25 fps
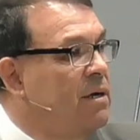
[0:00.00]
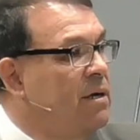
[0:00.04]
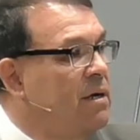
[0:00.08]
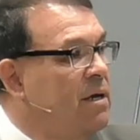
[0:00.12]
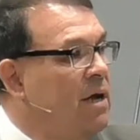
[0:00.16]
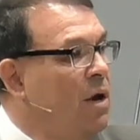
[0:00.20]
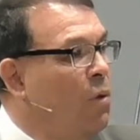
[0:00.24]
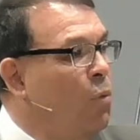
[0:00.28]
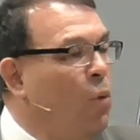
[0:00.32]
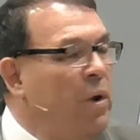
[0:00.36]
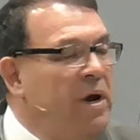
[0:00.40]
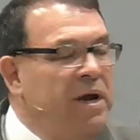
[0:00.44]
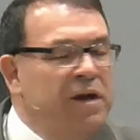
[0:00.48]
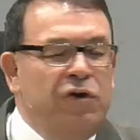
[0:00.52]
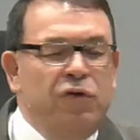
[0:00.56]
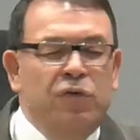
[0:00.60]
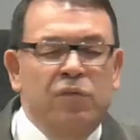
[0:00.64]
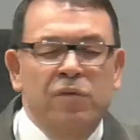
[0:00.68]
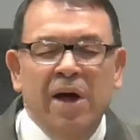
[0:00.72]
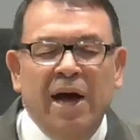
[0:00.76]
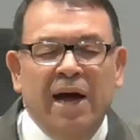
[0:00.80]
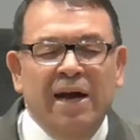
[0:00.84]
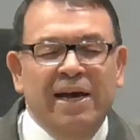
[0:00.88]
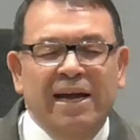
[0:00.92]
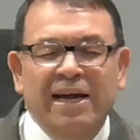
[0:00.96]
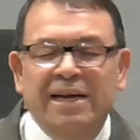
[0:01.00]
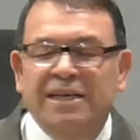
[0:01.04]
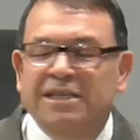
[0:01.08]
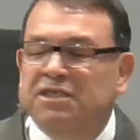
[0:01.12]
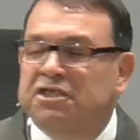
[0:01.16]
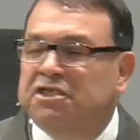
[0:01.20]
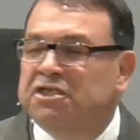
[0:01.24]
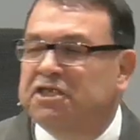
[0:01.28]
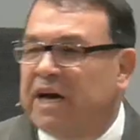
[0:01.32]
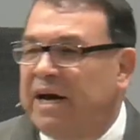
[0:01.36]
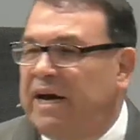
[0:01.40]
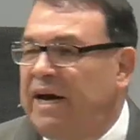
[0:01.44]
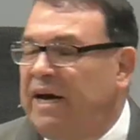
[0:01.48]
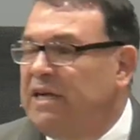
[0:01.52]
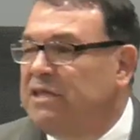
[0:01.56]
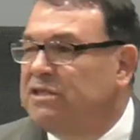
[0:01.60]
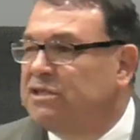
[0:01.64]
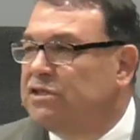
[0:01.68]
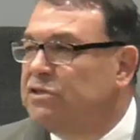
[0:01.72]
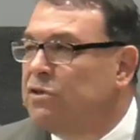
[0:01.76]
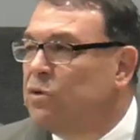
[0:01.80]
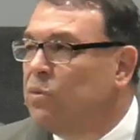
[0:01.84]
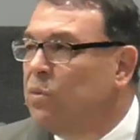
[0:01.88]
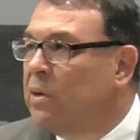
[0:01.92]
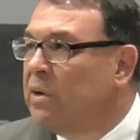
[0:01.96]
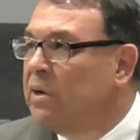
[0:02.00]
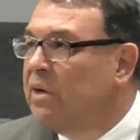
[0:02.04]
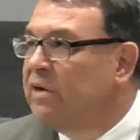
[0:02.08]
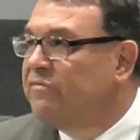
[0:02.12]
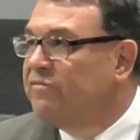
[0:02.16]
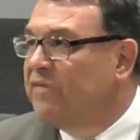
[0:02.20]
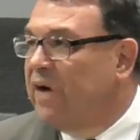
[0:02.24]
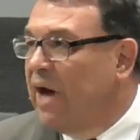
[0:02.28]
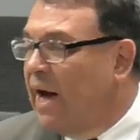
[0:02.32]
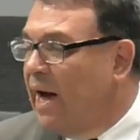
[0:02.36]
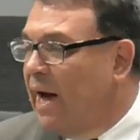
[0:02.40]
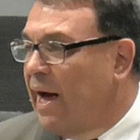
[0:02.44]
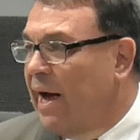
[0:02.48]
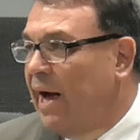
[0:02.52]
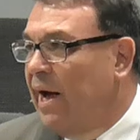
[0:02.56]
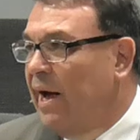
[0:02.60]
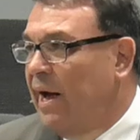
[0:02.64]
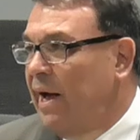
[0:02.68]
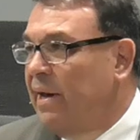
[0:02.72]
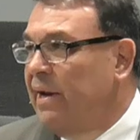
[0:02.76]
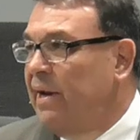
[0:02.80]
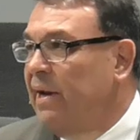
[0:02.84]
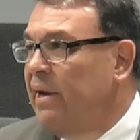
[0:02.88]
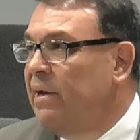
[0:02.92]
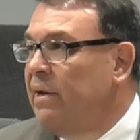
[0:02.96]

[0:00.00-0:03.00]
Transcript: And we do not need to change the Word of God.